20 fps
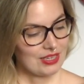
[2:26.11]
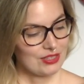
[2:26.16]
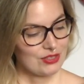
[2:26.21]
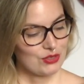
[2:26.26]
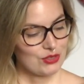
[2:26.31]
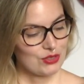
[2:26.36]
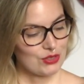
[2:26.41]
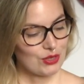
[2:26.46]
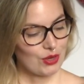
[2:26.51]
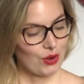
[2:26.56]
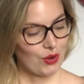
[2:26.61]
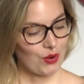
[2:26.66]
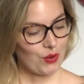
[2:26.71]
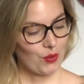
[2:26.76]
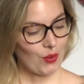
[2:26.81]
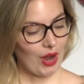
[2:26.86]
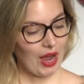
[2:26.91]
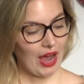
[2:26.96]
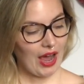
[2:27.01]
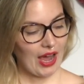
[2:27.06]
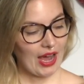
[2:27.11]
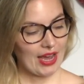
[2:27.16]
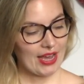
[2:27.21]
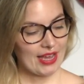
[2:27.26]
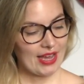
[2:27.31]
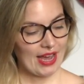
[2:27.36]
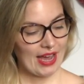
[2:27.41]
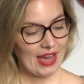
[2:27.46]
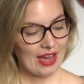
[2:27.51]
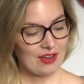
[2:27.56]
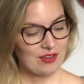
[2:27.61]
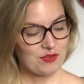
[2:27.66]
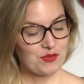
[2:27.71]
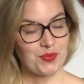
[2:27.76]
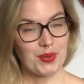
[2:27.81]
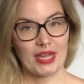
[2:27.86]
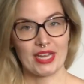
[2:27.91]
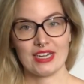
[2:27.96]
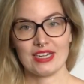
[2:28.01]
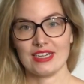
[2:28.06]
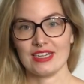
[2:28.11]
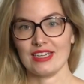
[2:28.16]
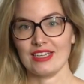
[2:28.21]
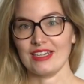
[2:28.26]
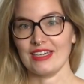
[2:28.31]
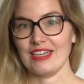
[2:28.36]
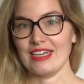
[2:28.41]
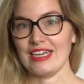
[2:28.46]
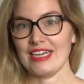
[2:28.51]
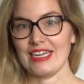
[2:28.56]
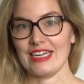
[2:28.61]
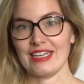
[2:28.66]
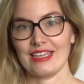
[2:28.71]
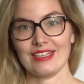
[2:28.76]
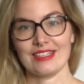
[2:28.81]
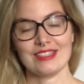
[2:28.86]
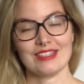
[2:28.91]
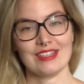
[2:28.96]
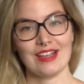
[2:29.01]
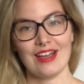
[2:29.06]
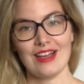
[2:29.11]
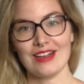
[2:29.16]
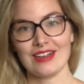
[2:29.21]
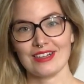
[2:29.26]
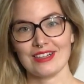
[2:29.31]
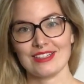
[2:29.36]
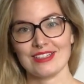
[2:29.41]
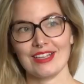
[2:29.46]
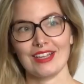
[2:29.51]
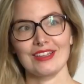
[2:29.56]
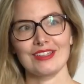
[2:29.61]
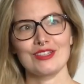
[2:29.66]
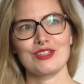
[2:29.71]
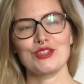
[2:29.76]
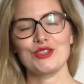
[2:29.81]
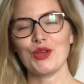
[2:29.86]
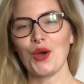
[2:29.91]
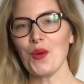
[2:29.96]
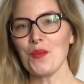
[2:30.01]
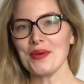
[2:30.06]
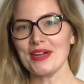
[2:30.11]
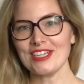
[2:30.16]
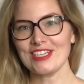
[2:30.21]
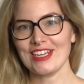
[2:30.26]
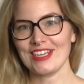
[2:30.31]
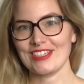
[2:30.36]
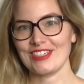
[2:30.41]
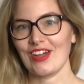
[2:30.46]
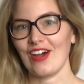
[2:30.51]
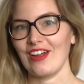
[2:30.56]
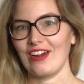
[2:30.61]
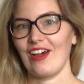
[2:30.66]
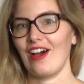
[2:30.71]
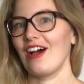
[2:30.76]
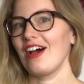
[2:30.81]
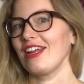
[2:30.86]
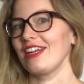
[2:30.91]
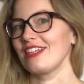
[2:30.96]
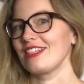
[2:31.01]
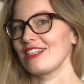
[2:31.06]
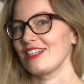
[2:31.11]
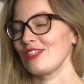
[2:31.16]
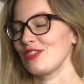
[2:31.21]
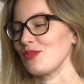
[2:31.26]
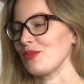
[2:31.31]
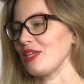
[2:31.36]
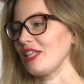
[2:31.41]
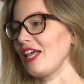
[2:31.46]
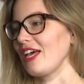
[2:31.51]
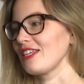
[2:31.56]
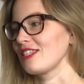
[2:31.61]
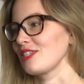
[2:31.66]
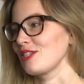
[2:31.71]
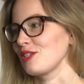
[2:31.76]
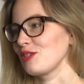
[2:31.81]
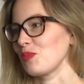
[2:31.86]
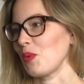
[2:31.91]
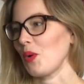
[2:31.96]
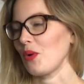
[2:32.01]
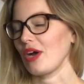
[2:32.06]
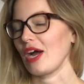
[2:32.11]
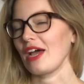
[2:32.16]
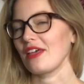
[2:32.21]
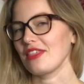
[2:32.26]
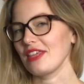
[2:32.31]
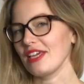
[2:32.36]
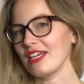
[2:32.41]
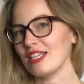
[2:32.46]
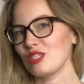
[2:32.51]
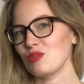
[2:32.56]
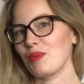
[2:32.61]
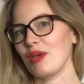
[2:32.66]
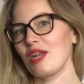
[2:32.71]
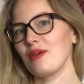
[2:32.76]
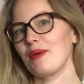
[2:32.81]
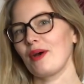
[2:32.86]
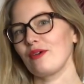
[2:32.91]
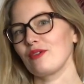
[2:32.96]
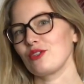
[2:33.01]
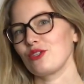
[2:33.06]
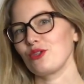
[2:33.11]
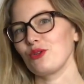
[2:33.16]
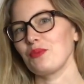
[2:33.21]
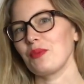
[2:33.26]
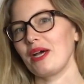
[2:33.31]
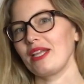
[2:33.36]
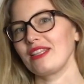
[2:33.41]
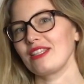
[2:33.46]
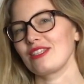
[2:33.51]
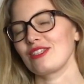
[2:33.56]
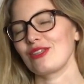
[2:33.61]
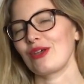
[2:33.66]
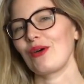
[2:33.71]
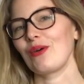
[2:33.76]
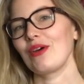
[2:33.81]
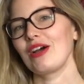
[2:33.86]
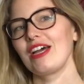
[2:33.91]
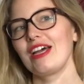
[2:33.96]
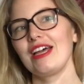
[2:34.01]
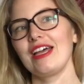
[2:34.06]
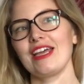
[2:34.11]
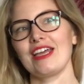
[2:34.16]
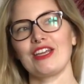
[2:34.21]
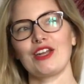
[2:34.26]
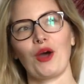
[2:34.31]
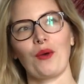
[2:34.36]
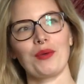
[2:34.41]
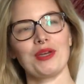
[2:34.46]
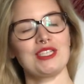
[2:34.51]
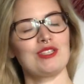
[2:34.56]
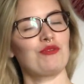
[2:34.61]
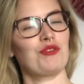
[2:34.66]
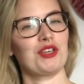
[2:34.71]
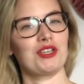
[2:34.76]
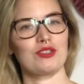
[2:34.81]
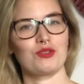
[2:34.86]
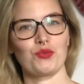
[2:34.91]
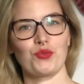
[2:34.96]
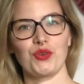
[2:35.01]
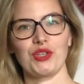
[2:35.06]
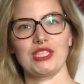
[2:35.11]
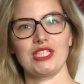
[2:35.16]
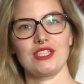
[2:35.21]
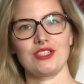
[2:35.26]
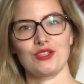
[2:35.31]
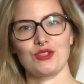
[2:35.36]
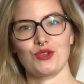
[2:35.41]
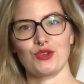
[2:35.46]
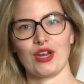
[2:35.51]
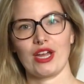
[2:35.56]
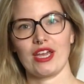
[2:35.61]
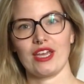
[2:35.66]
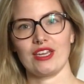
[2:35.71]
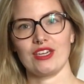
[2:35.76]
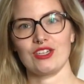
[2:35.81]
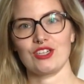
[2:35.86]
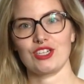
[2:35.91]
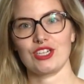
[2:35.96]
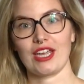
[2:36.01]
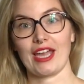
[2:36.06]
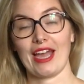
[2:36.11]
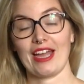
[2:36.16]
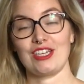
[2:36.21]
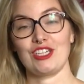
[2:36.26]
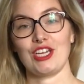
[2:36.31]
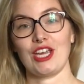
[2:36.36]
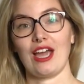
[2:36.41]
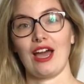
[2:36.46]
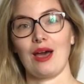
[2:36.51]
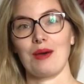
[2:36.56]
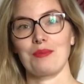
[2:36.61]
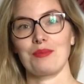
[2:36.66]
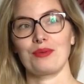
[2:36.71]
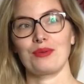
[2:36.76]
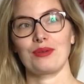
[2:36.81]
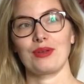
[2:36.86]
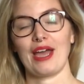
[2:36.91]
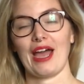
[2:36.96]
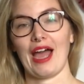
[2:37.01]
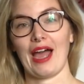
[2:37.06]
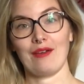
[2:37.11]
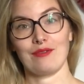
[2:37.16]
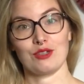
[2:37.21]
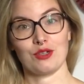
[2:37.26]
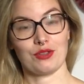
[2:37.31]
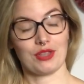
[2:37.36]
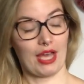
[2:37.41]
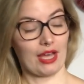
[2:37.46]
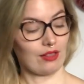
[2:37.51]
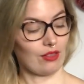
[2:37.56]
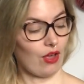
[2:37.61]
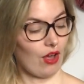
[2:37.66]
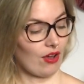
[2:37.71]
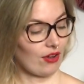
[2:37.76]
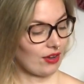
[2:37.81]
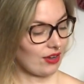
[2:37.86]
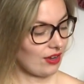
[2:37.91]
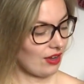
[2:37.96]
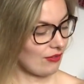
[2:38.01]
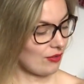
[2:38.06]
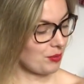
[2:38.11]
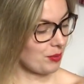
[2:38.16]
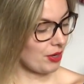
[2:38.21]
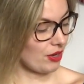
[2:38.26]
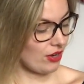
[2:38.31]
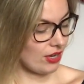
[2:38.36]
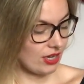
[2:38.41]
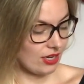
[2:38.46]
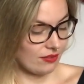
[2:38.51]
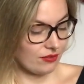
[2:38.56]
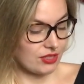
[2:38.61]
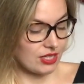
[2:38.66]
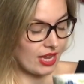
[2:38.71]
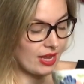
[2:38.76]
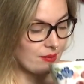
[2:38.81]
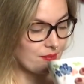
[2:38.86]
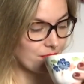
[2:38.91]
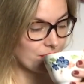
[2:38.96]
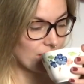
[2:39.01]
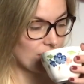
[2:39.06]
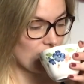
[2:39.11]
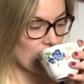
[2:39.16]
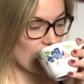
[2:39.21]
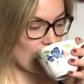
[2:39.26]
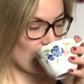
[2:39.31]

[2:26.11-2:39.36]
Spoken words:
So I have been knitting socks. Oh, so much has gone on since we last spoke. I think it's been about 2 months, so it always feels really strange catching up after that long of a period of time.